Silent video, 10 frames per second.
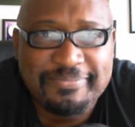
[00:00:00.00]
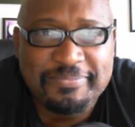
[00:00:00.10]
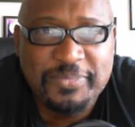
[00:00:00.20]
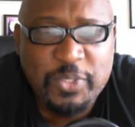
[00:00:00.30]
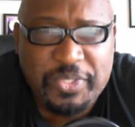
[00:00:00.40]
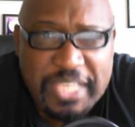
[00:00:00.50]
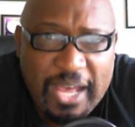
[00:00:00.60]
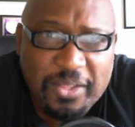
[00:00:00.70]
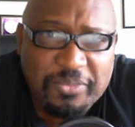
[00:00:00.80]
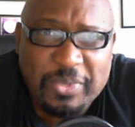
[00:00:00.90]
You
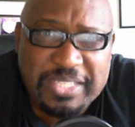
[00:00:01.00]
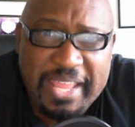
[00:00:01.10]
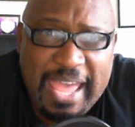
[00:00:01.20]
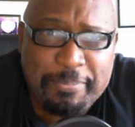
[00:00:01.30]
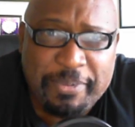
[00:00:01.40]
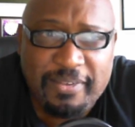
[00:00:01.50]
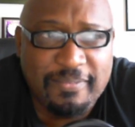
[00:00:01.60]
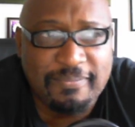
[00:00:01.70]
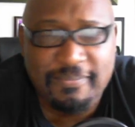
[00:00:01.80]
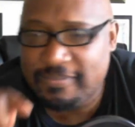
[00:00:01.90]
tell what's going to happen.
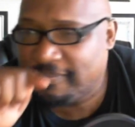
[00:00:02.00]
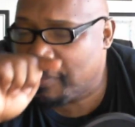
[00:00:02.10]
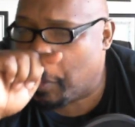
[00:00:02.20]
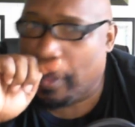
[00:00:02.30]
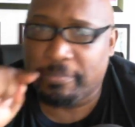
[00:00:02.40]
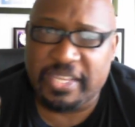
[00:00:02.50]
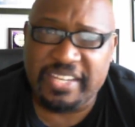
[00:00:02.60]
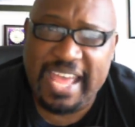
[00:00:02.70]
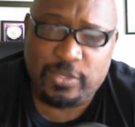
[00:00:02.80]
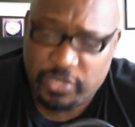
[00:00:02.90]
Take
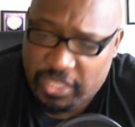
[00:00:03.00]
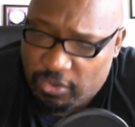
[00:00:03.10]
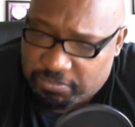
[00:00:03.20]
the ass when you get home.